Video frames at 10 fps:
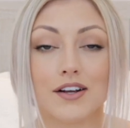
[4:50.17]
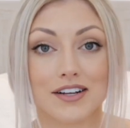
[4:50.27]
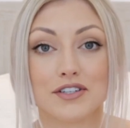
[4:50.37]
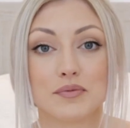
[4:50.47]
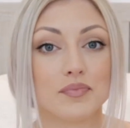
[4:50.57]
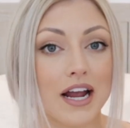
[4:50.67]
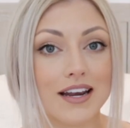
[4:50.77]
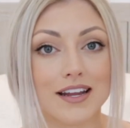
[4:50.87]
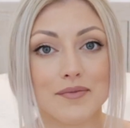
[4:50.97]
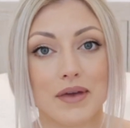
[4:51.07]
It'll just
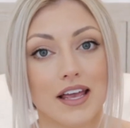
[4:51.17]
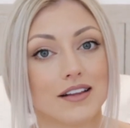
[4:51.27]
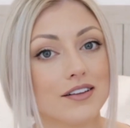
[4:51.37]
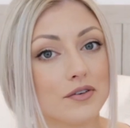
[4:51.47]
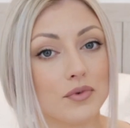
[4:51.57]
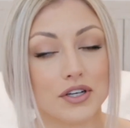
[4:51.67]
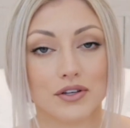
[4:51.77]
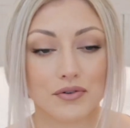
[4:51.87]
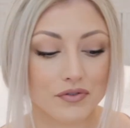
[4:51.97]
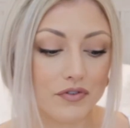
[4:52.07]
brighten it, make it look more
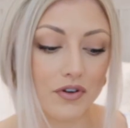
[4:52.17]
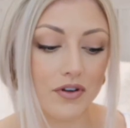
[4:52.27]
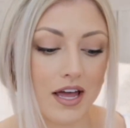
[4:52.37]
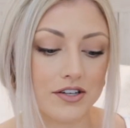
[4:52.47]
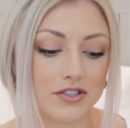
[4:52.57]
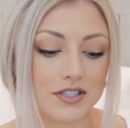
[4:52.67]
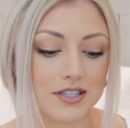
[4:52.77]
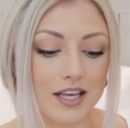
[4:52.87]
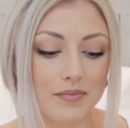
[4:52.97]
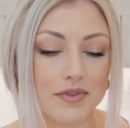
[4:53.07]
youthful, and
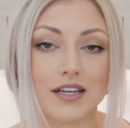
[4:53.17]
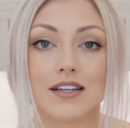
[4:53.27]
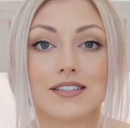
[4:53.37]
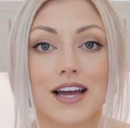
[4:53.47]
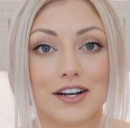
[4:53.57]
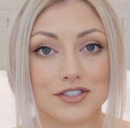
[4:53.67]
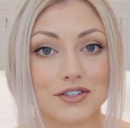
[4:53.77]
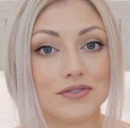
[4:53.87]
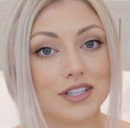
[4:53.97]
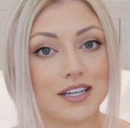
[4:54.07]
just keep the
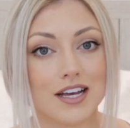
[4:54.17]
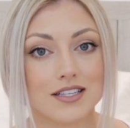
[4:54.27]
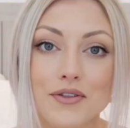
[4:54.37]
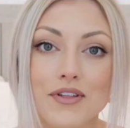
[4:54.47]
texture really nice.